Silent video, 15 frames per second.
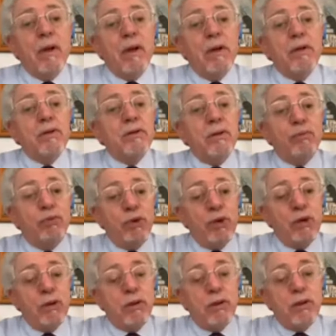in his
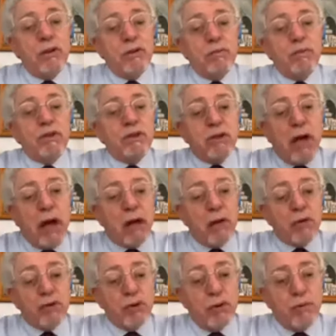divinity, his
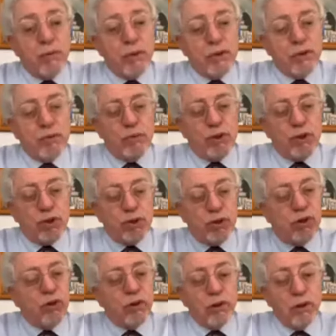messiahship, his
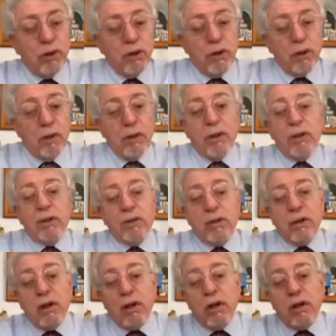mission, his